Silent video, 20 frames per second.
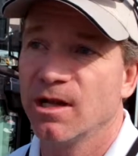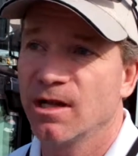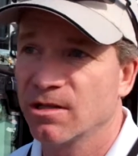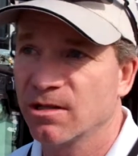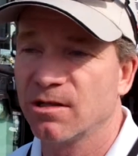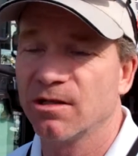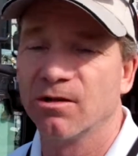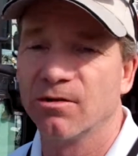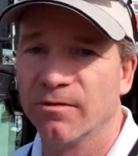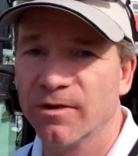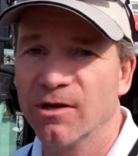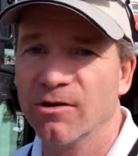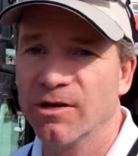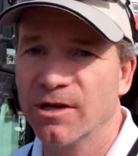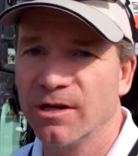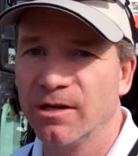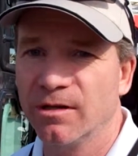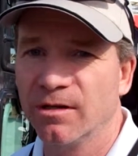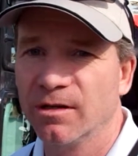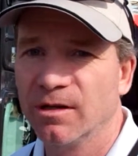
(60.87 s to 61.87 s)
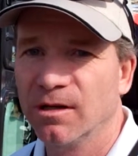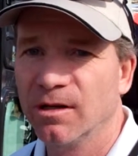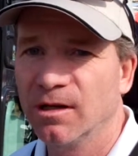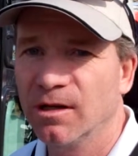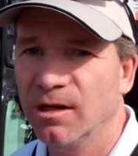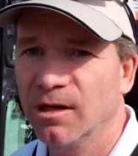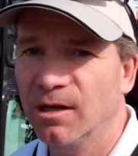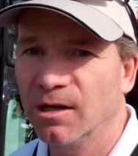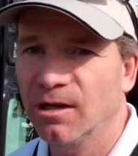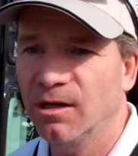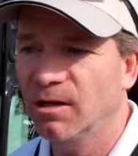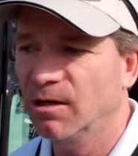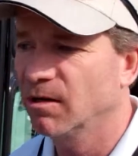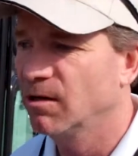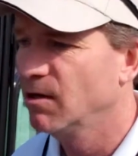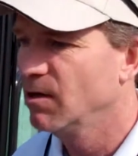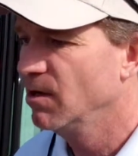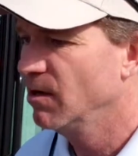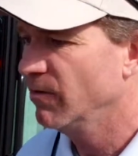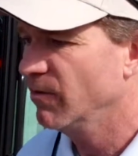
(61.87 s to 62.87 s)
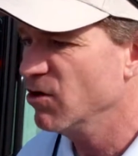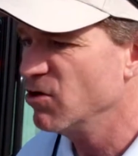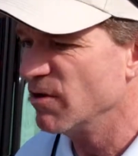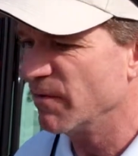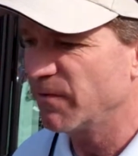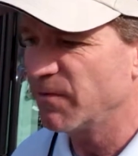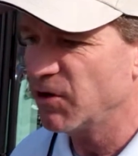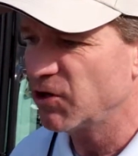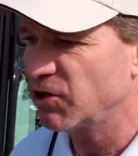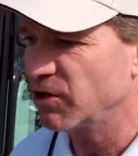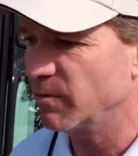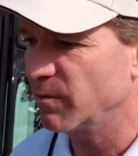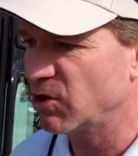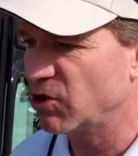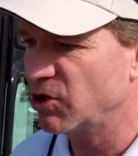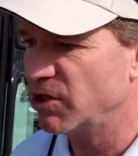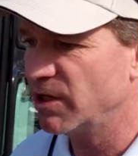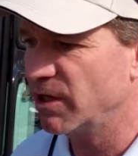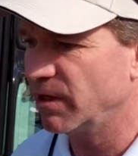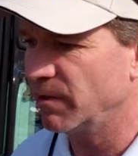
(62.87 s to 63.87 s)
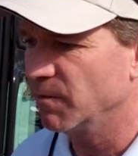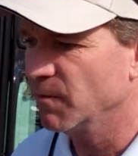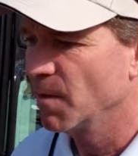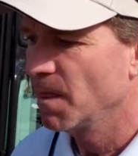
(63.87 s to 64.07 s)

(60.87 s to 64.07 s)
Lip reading: yet still very efficient machine.